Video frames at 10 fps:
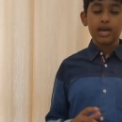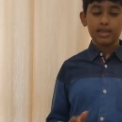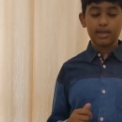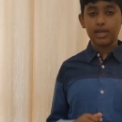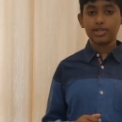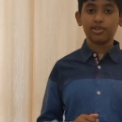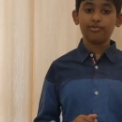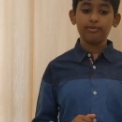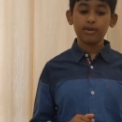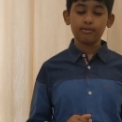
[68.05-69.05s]
In the case
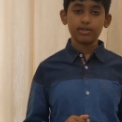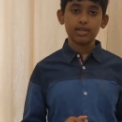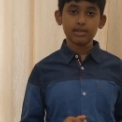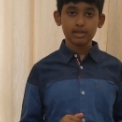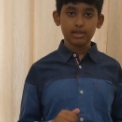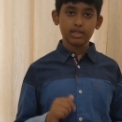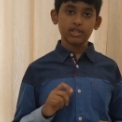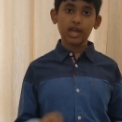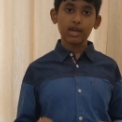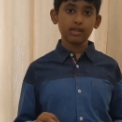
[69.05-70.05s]
of frequency,
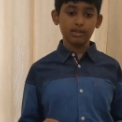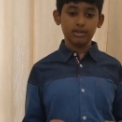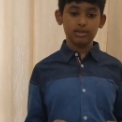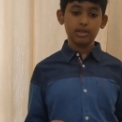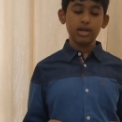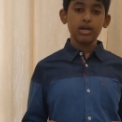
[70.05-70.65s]
cycles.